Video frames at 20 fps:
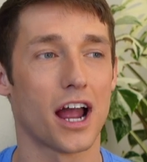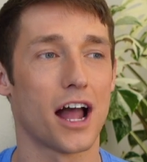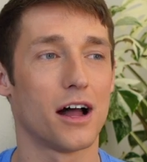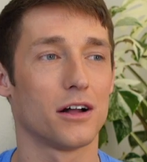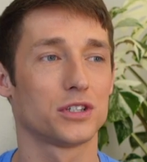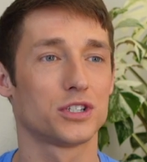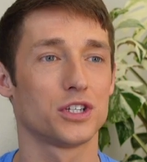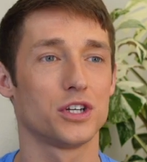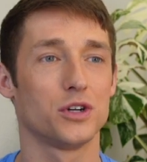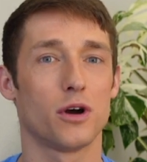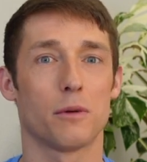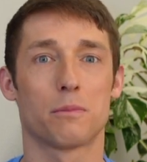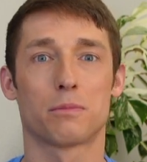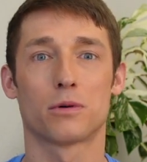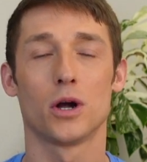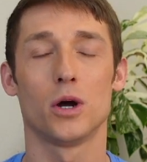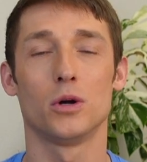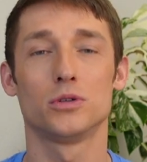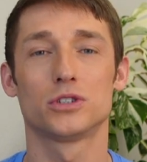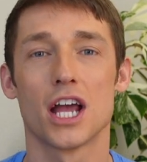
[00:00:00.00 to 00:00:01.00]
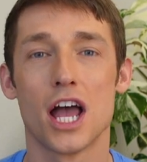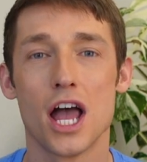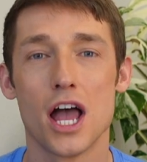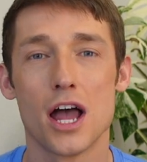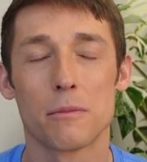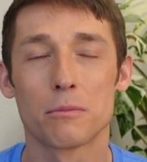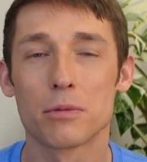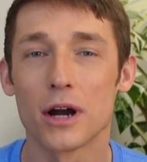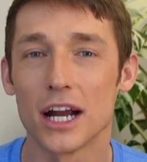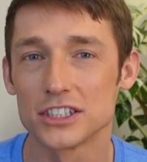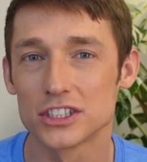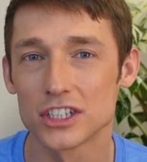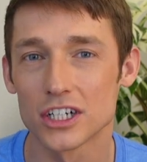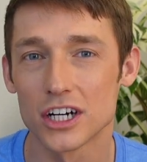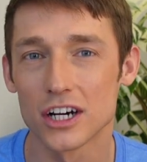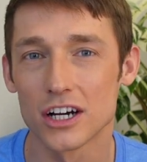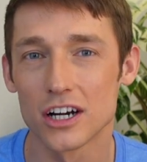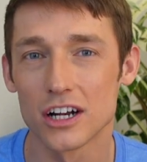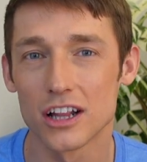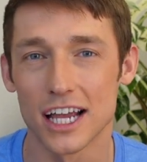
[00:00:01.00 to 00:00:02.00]
how to approach
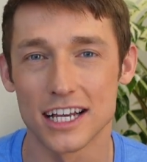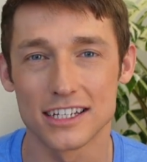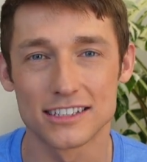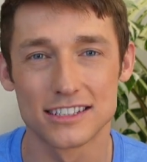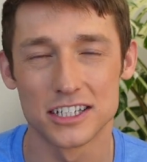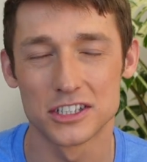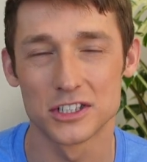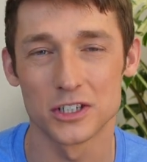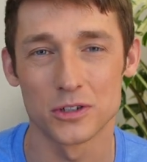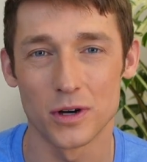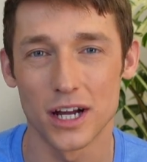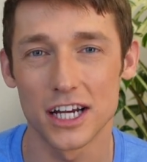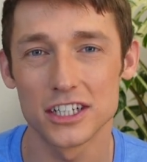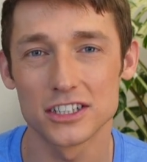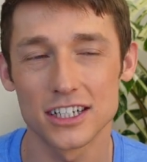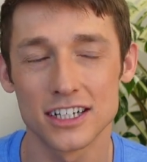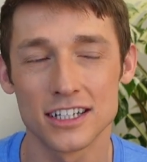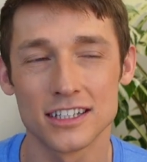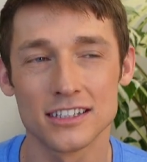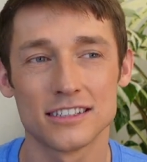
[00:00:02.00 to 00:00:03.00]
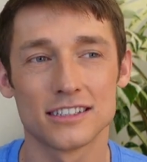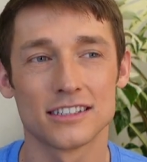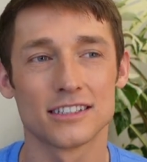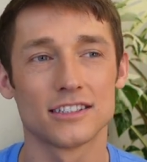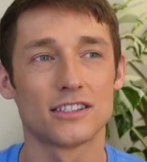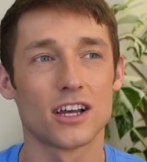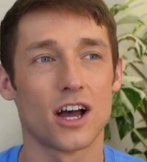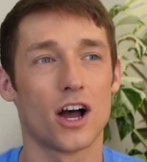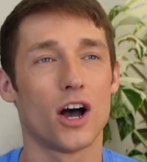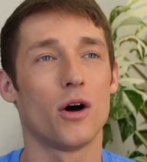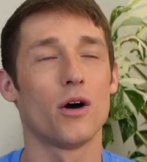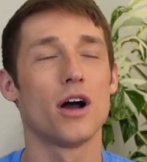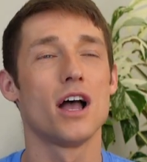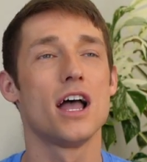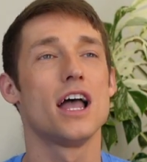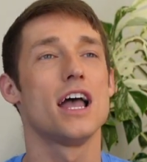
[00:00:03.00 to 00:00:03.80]
pressure-like situations. And so